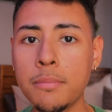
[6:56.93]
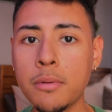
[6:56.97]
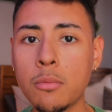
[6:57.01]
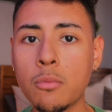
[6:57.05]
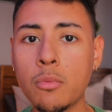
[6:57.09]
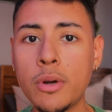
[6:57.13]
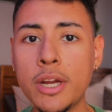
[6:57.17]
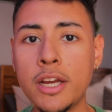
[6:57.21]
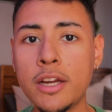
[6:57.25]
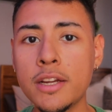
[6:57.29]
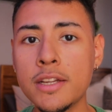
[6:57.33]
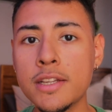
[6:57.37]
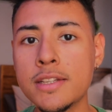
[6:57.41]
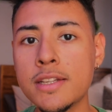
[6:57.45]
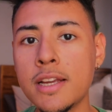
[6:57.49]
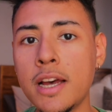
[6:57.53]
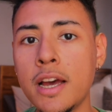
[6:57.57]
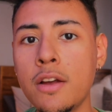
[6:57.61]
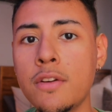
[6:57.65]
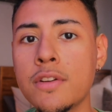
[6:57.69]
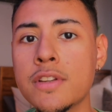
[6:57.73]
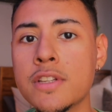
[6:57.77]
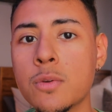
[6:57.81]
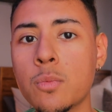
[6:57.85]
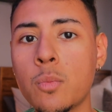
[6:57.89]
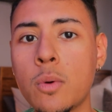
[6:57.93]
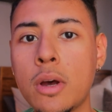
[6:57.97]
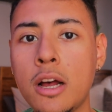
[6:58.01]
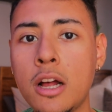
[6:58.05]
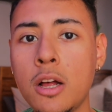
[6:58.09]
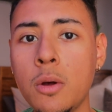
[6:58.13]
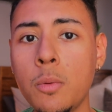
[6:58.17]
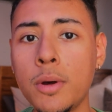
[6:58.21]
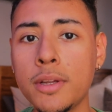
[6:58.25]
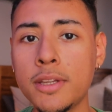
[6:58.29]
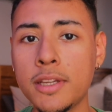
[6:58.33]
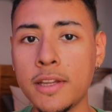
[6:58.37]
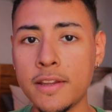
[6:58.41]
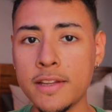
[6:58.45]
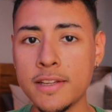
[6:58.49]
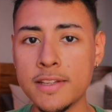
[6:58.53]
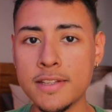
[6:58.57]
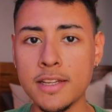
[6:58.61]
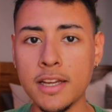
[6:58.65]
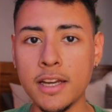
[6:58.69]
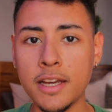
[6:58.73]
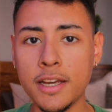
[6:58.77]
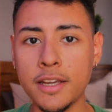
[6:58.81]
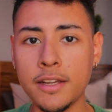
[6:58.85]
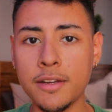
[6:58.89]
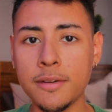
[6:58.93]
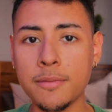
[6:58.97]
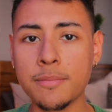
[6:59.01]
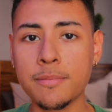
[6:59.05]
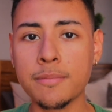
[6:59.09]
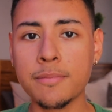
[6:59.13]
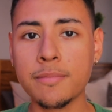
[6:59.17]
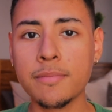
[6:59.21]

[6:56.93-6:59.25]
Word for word: reconciles well with the design.